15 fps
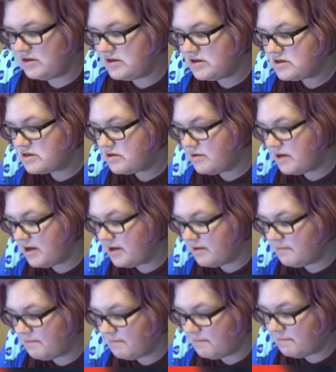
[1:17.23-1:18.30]
let's go ahead
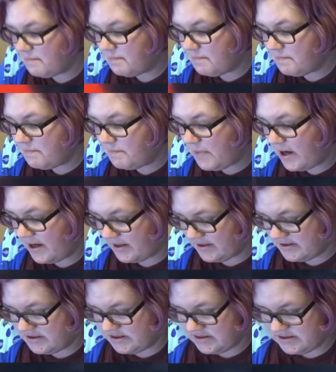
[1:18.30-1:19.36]
and
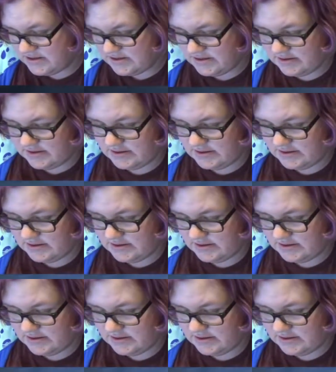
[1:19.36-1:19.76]
package this,